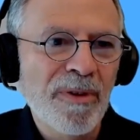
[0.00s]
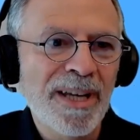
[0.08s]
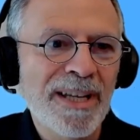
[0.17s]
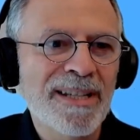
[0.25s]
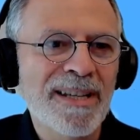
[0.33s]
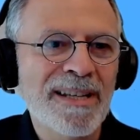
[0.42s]

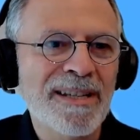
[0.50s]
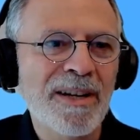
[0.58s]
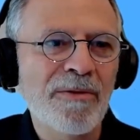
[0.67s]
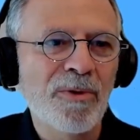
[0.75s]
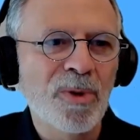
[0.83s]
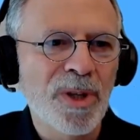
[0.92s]

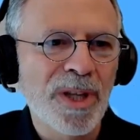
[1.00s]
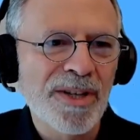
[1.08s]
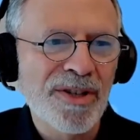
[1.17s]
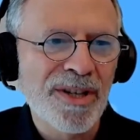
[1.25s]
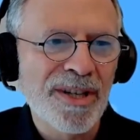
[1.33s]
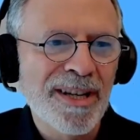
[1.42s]
existing rule
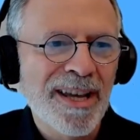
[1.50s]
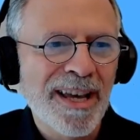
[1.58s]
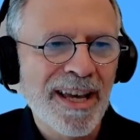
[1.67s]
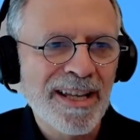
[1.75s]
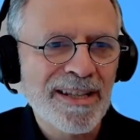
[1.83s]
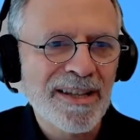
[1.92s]
engine
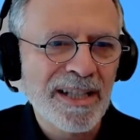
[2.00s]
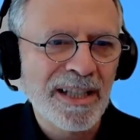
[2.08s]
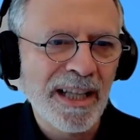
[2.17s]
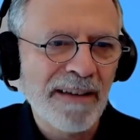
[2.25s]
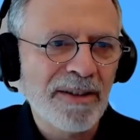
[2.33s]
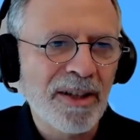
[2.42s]
hits this
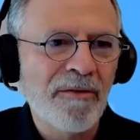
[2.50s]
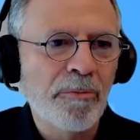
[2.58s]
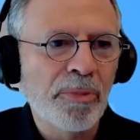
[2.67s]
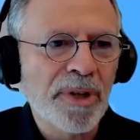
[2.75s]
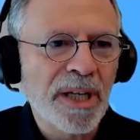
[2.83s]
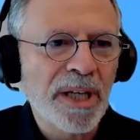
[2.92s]
level of
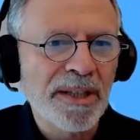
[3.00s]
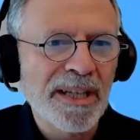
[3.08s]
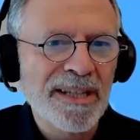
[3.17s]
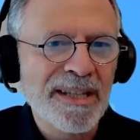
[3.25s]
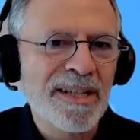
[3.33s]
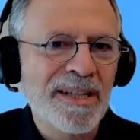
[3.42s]

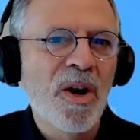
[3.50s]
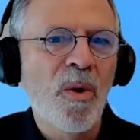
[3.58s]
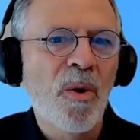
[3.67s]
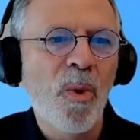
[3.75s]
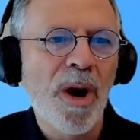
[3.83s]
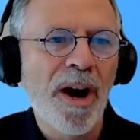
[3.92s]
brittleness
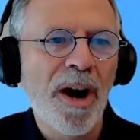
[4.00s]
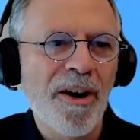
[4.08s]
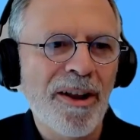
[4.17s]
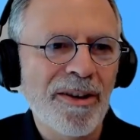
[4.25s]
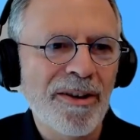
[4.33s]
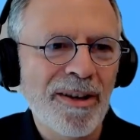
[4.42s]

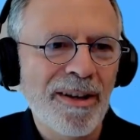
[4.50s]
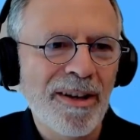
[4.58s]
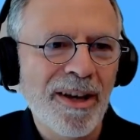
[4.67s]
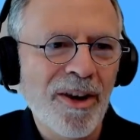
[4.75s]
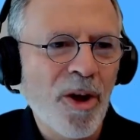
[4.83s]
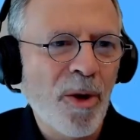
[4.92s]
where
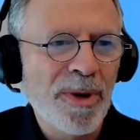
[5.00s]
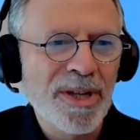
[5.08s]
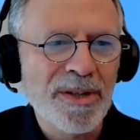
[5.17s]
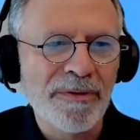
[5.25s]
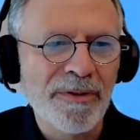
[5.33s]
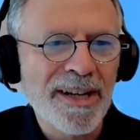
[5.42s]
nobody's
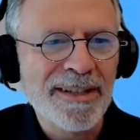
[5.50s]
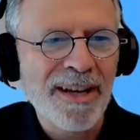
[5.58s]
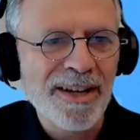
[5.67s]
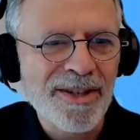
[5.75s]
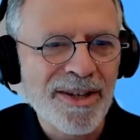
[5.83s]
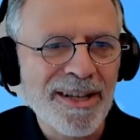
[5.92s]
afraid to
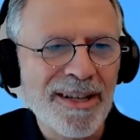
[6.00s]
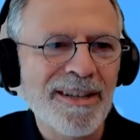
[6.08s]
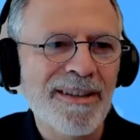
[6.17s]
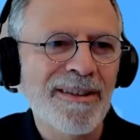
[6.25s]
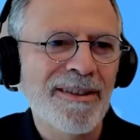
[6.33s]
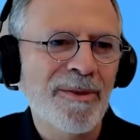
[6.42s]
touch it.
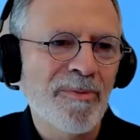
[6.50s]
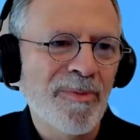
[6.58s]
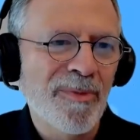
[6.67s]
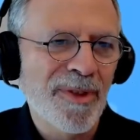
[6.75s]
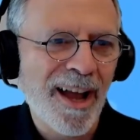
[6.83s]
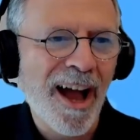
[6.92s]

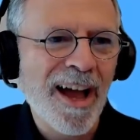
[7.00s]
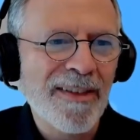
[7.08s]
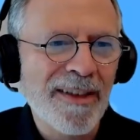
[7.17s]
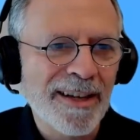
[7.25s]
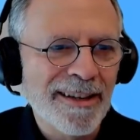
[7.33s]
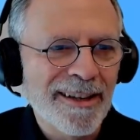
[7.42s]
The guy
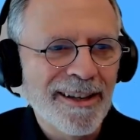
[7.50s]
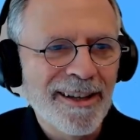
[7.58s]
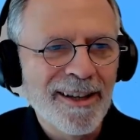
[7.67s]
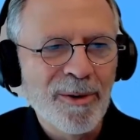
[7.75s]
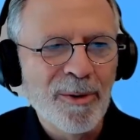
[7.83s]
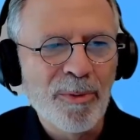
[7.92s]
that
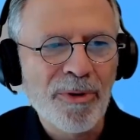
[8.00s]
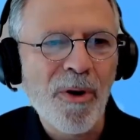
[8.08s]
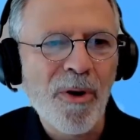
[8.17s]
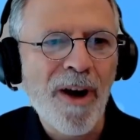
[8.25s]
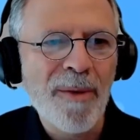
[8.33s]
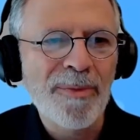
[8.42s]

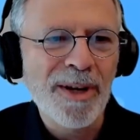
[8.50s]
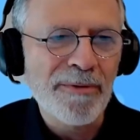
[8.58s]
programmed